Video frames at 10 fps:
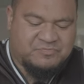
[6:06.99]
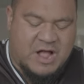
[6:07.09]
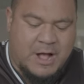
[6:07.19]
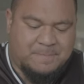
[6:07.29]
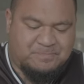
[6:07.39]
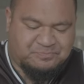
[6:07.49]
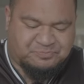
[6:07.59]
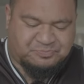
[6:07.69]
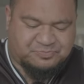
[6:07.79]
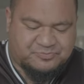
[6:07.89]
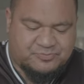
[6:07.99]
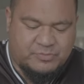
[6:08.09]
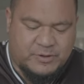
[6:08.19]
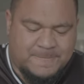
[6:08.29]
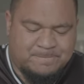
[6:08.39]
The
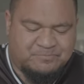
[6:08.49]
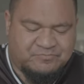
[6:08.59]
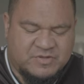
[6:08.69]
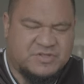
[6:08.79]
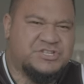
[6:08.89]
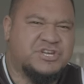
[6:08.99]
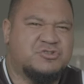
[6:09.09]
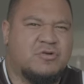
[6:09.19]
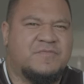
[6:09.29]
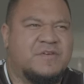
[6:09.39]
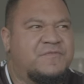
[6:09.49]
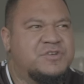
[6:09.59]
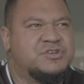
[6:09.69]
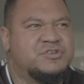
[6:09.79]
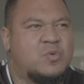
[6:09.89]
texture of the
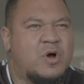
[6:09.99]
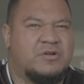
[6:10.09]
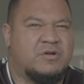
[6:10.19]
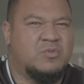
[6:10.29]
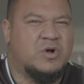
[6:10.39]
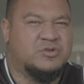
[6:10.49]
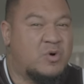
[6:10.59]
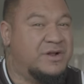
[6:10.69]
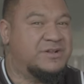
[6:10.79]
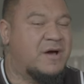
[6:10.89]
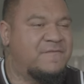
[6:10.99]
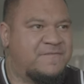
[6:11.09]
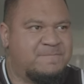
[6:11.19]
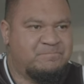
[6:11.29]
fish is quite tough,